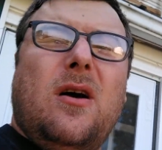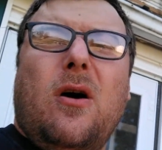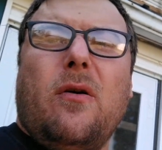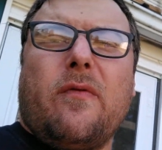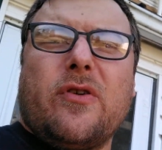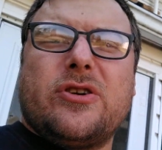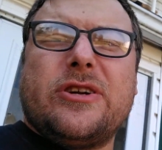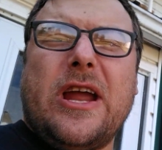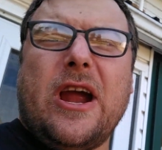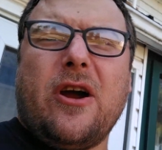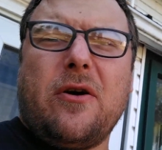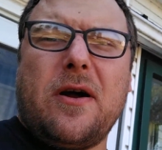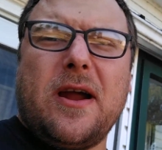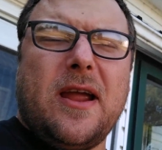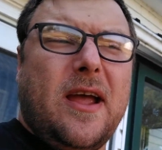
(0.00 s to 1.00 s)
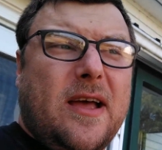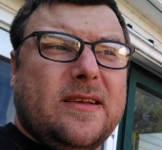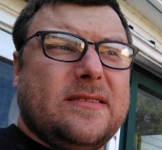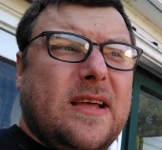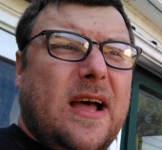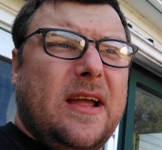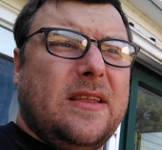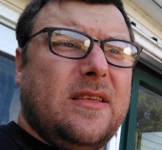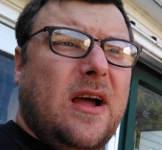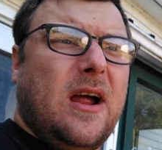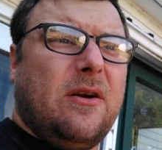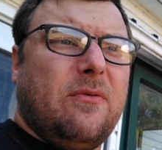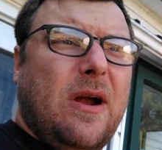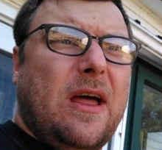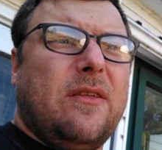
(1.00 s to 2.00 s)
overshare, I guess.
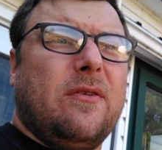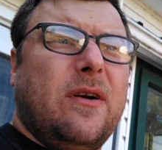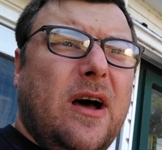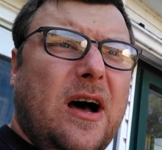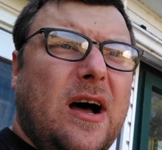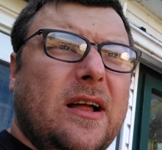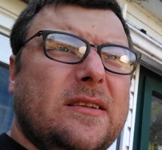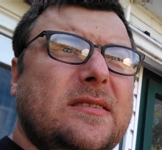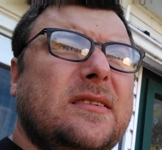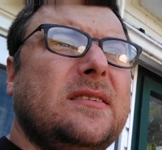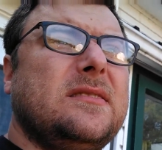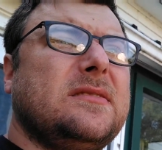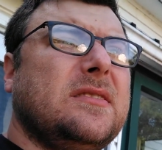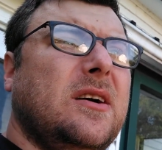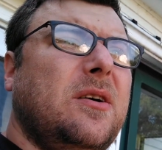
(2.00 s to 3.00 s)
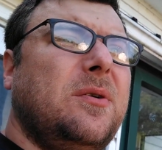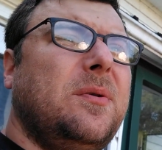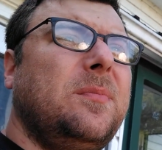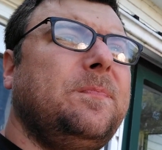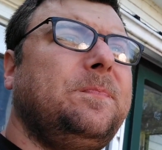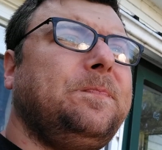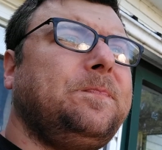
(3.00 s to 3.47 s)
I'd rather not. So